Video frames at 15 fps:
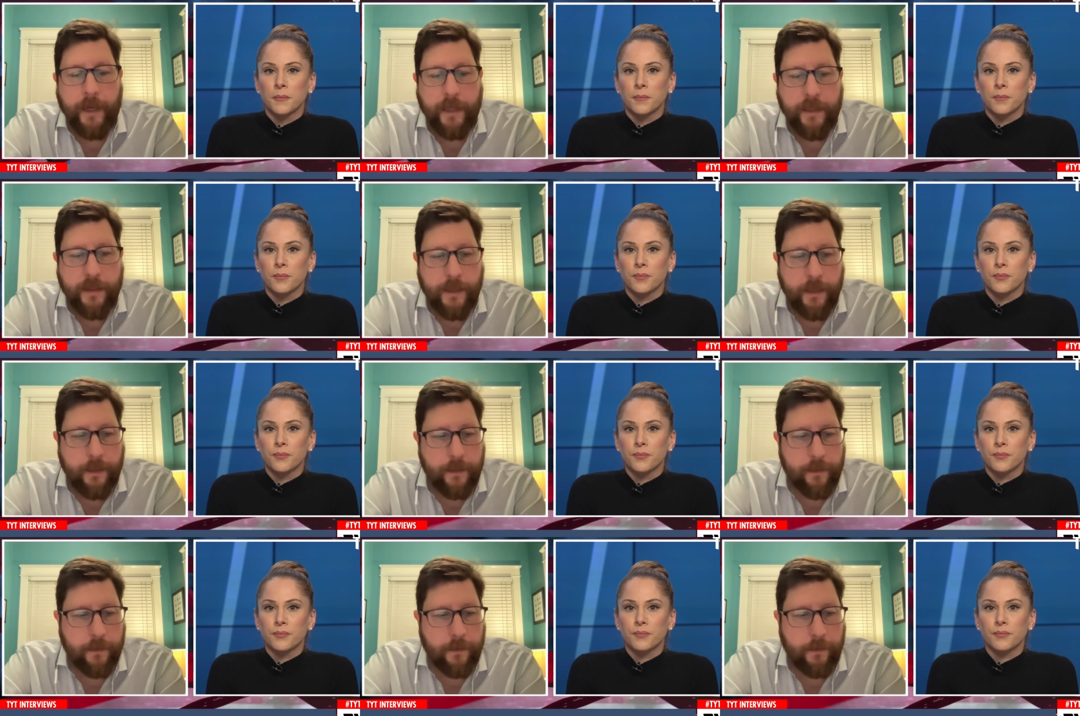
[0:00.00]
Speaker 1: I mean, I
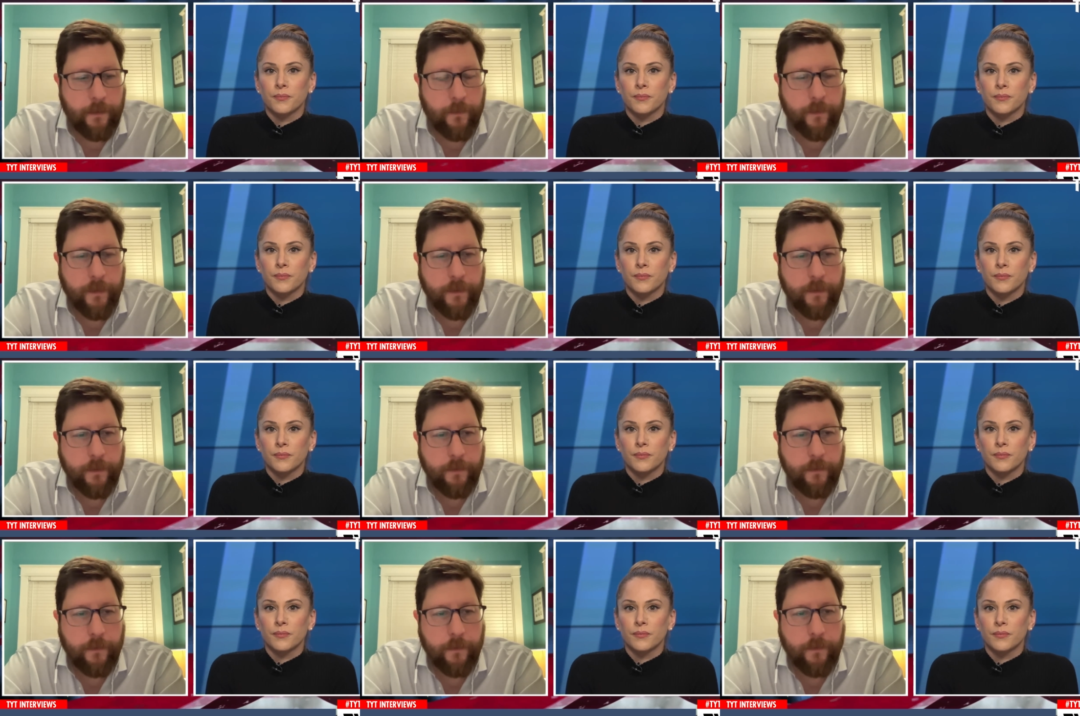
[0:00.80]
think, you know,
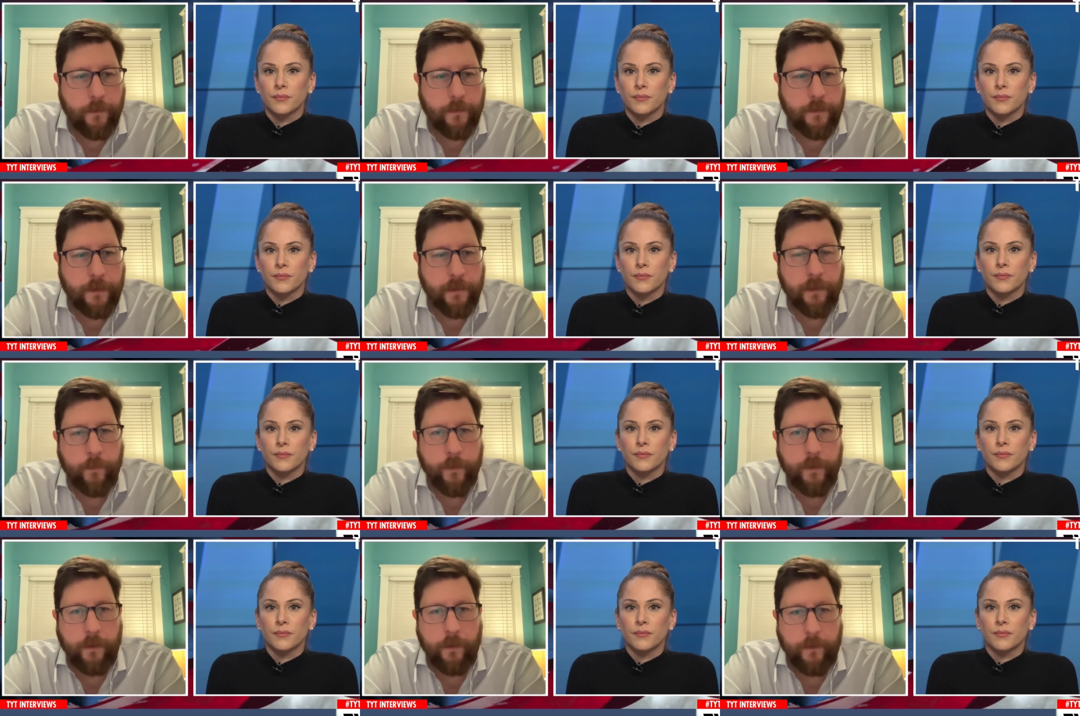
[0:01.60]

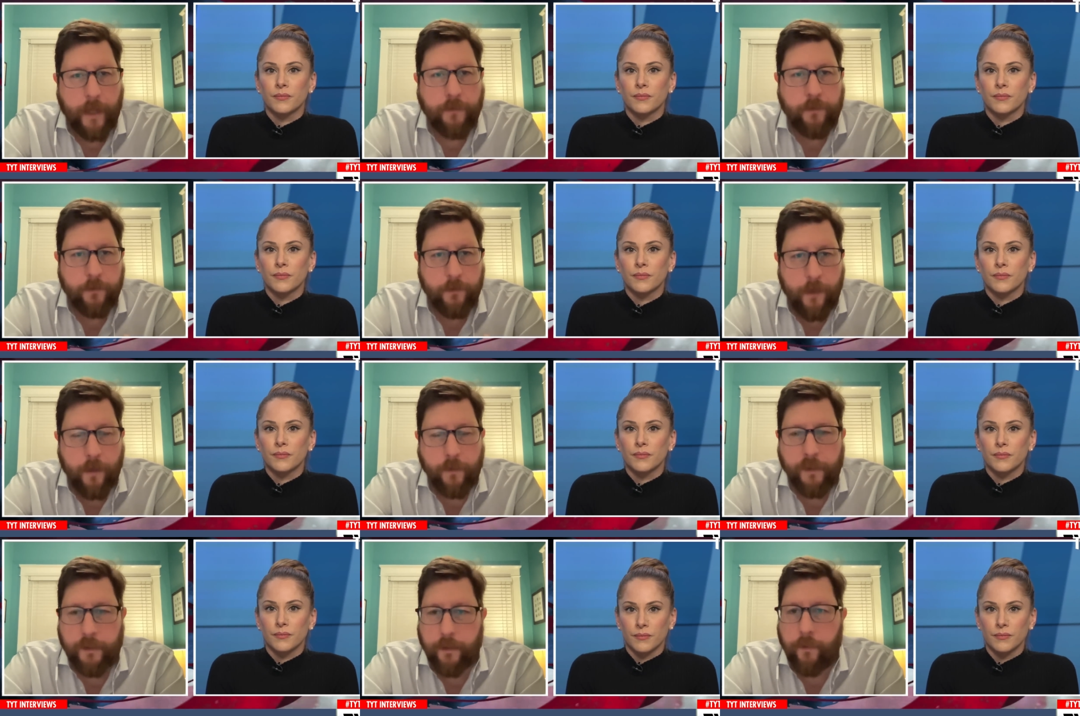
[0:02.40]
dealing with, you know,
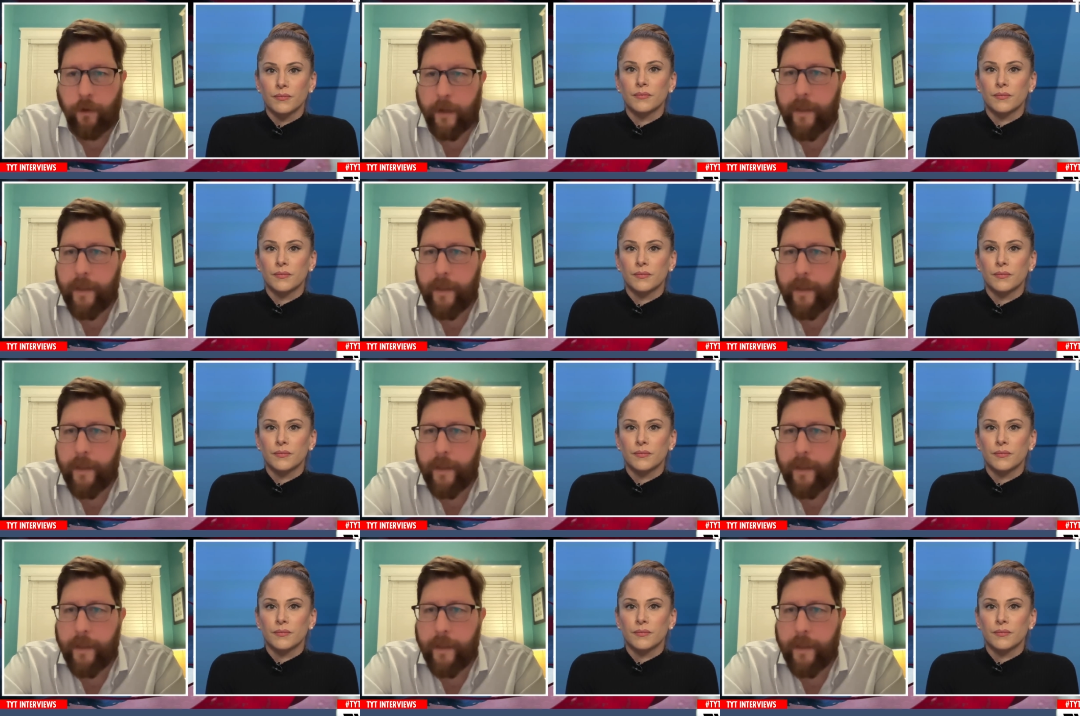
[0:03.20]
as you know,